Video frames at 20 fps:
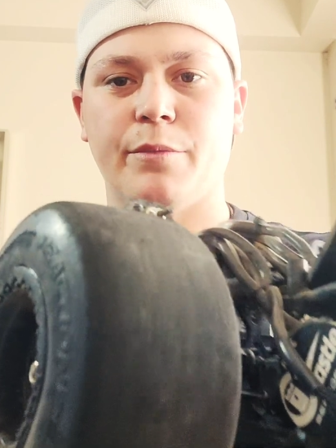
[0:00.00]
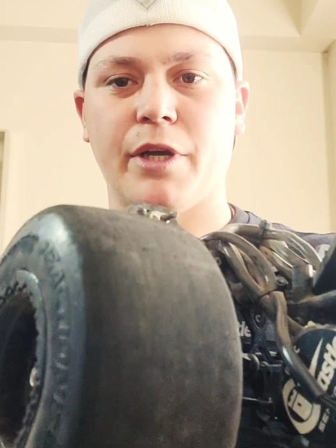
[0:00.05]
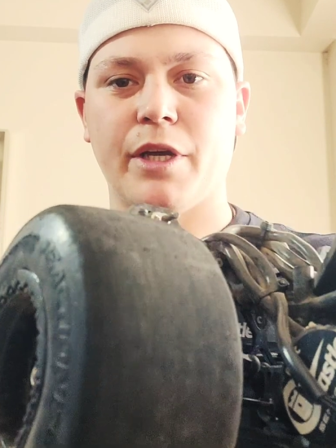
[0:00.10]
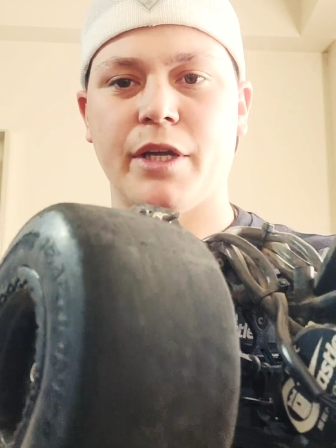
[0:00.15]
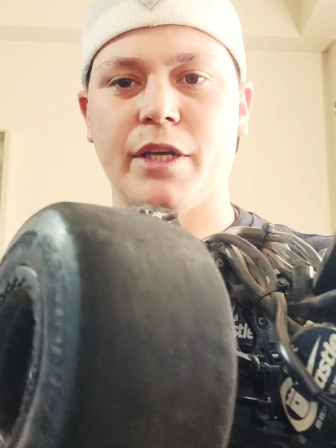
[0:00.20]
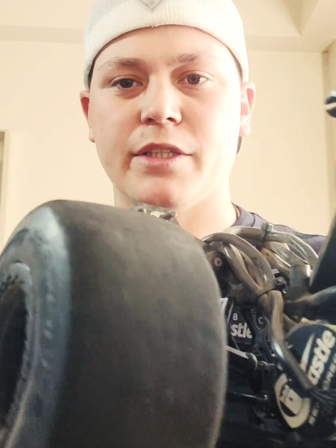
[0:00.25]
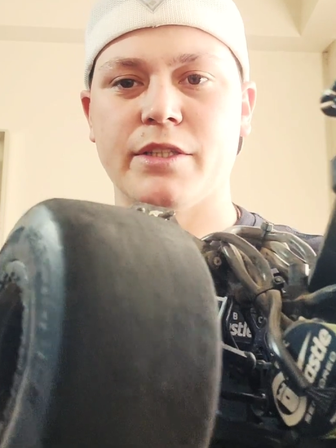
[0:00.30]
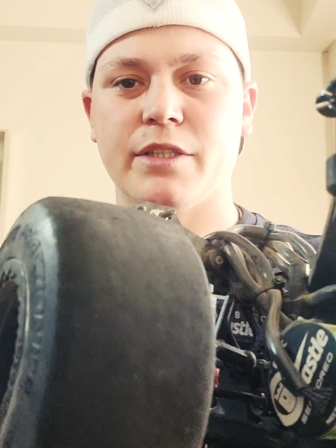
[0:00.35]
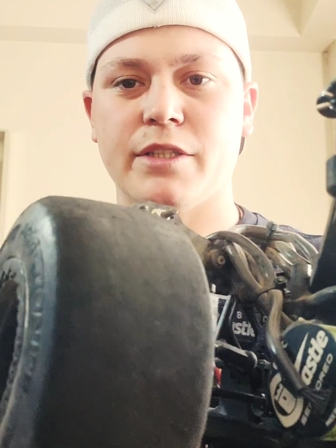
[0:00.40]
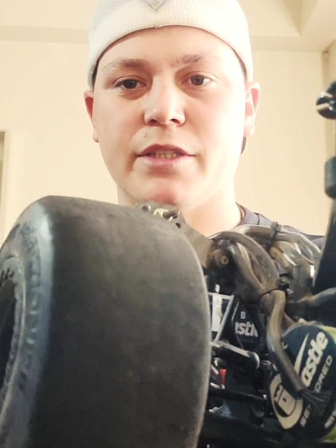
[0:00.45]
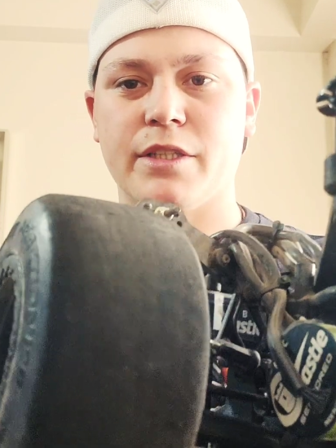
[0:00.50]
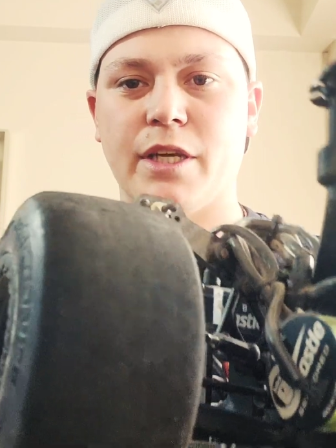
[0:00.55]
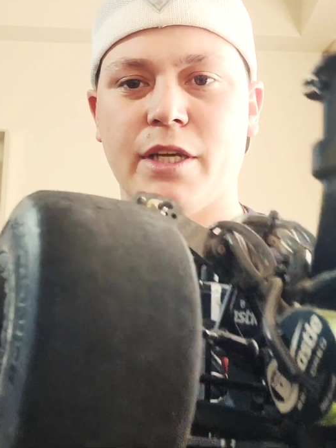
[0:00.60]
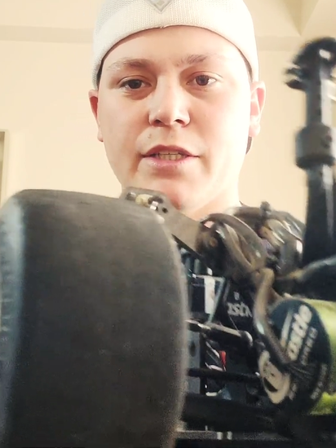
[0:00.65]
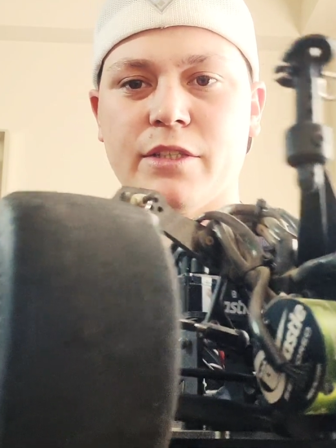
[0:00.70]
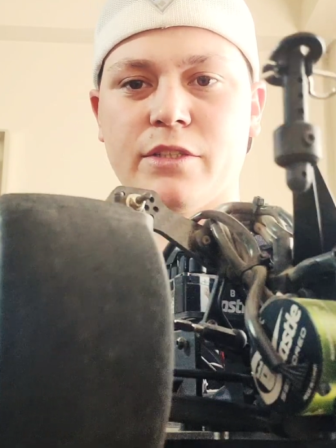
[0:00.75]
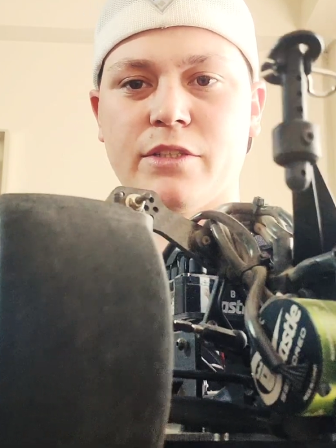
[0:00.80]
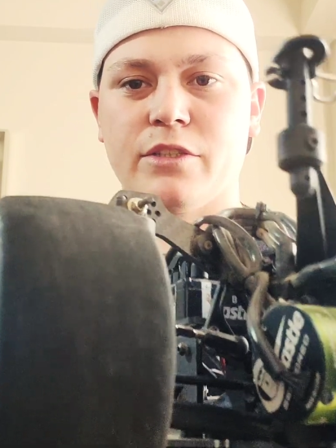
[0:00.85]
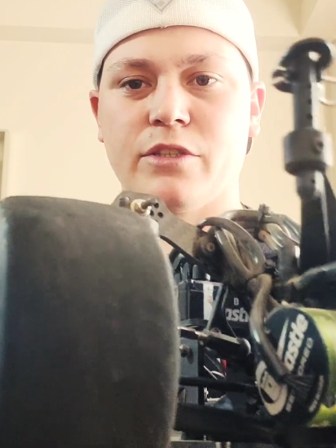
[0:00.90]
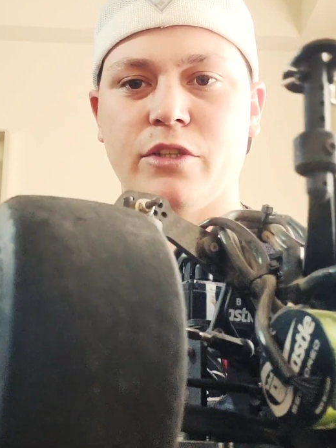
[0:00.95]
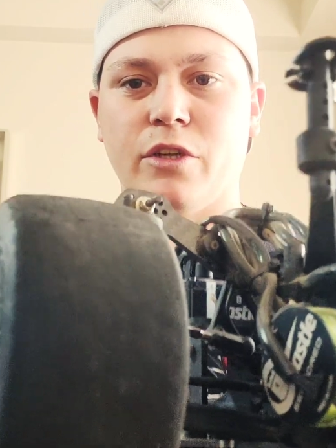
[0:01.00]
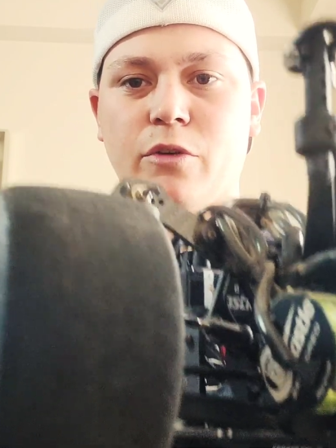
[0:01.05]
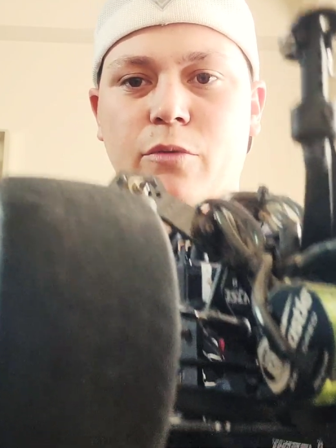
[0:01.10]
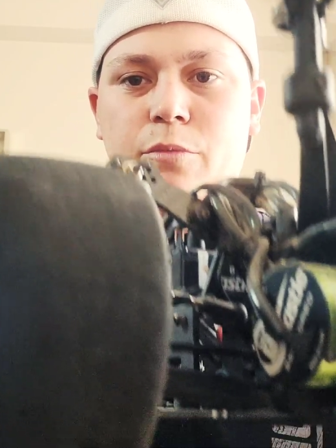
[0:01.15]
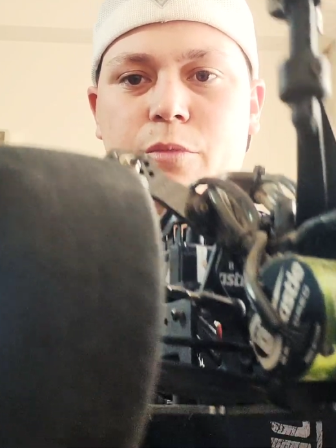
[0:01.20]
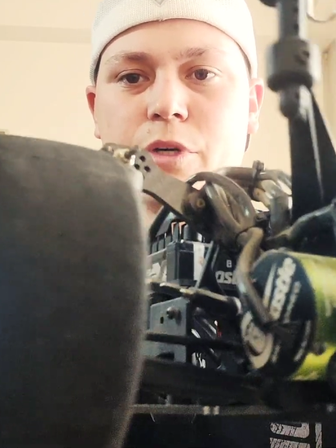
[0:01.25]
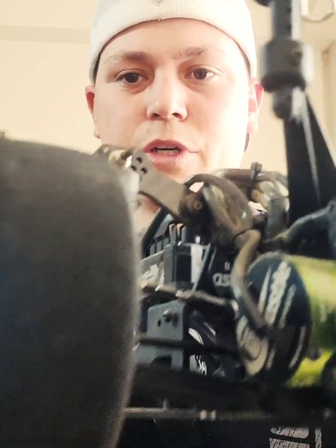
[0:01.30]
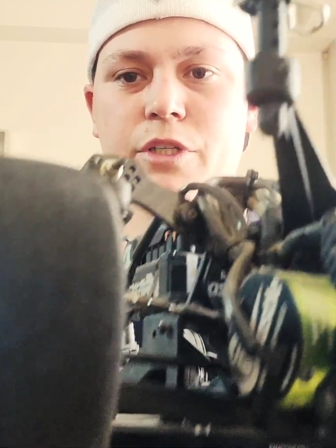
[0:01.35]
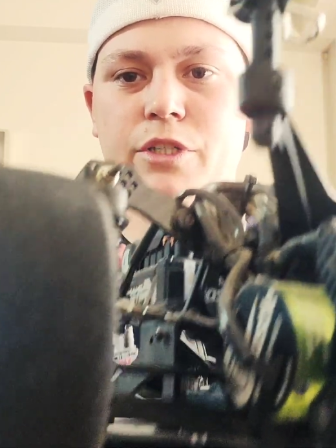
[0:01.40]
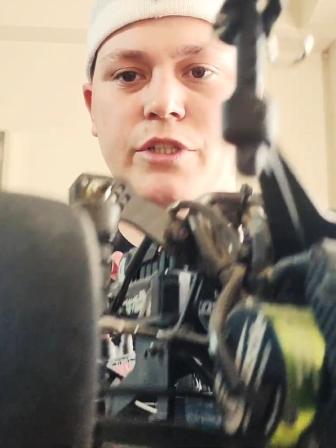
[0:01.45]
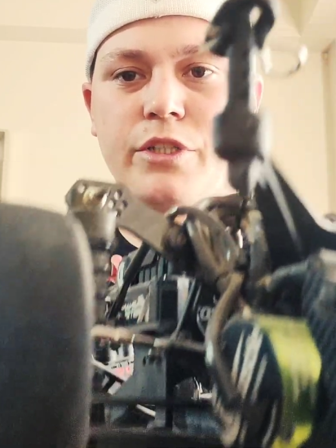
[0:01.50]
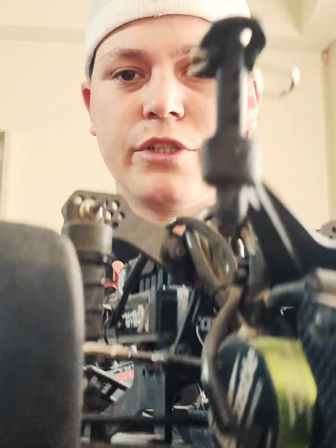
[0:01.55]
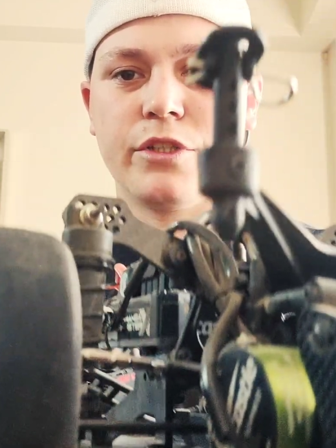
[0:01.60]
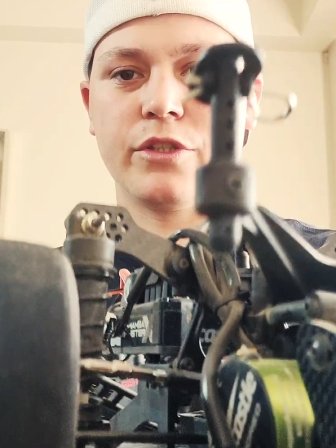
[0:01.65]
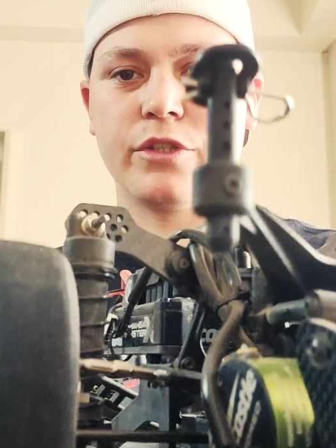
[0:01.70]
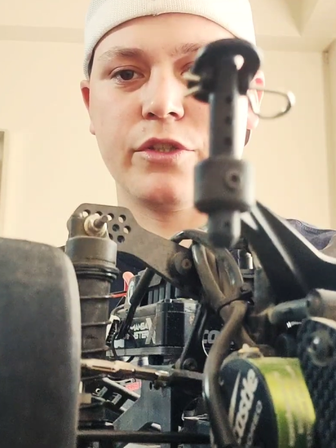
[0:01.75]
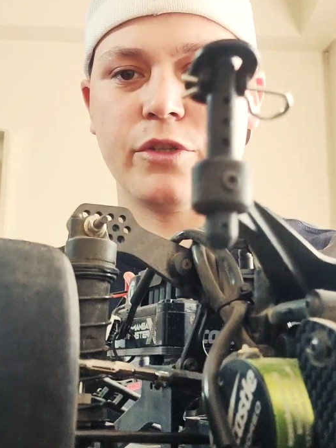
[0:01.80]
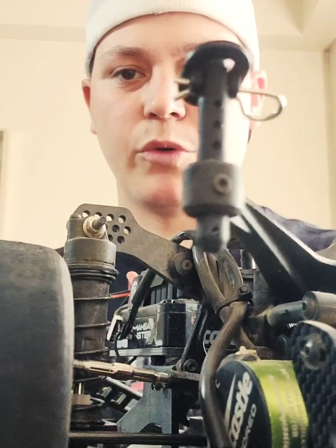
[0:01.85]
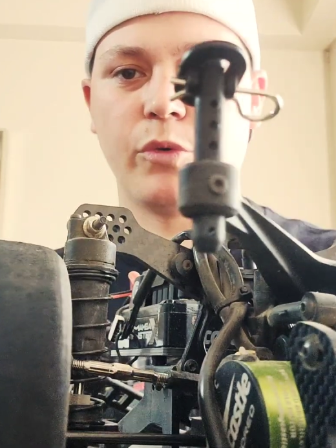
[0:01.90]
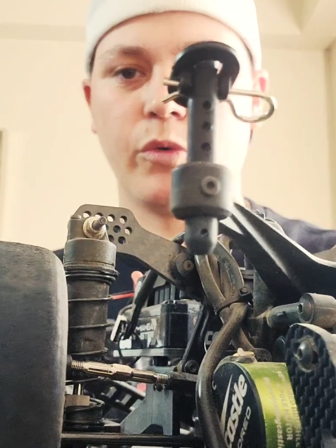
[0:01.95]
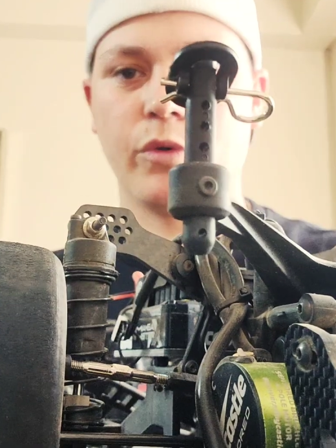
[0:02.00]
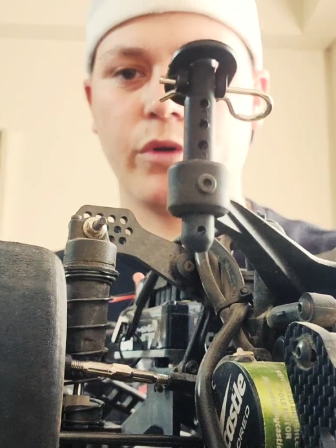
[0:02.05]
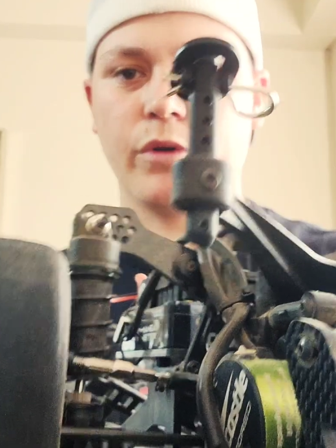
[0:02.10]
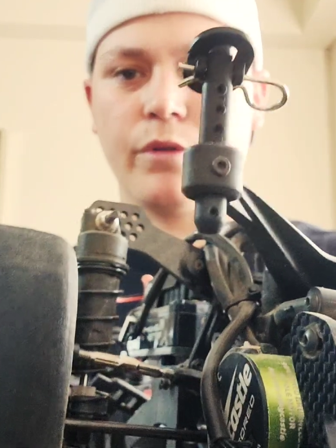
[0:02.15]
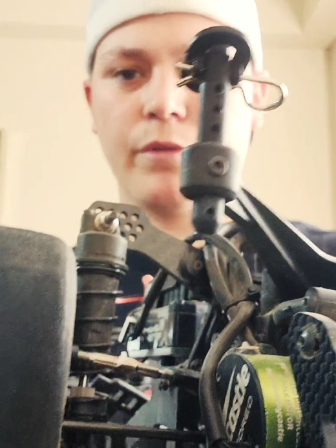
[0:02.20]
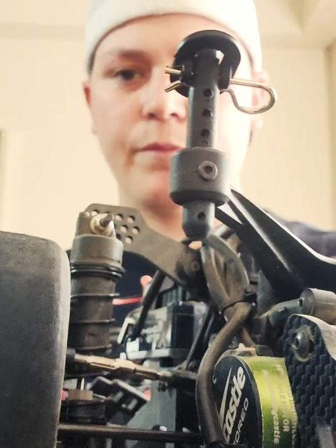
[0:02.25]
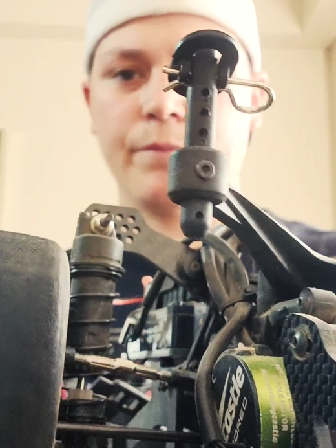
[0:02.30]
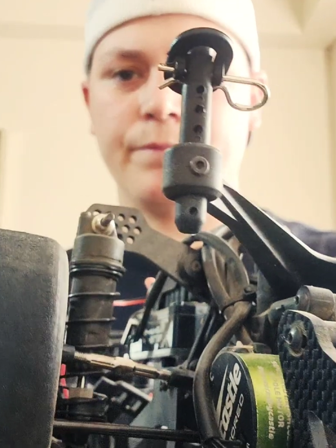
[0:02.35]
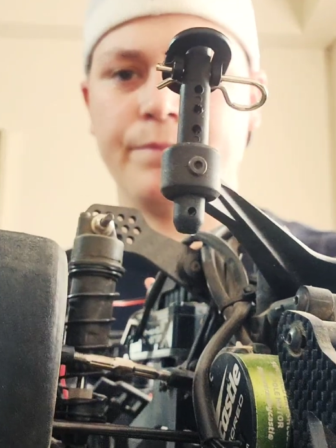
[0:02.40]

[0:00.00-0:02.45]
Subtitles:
I guess it's got so much torque.